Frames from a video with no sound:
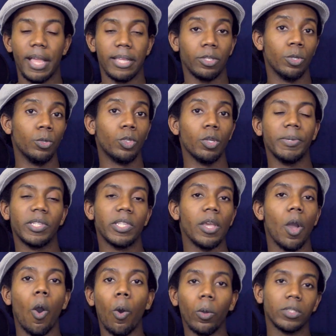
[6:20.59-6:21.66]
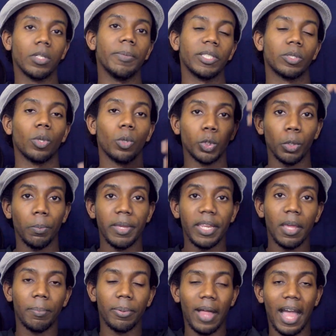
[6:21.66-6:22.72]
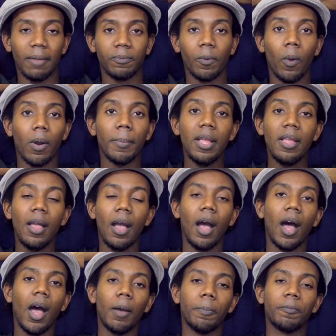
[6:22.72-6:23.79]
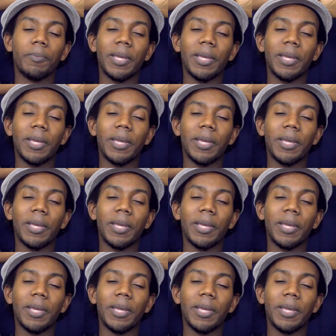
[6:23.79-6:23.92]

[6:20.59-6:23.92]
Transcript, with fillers: that YouTube is the ultimate social media platform uh,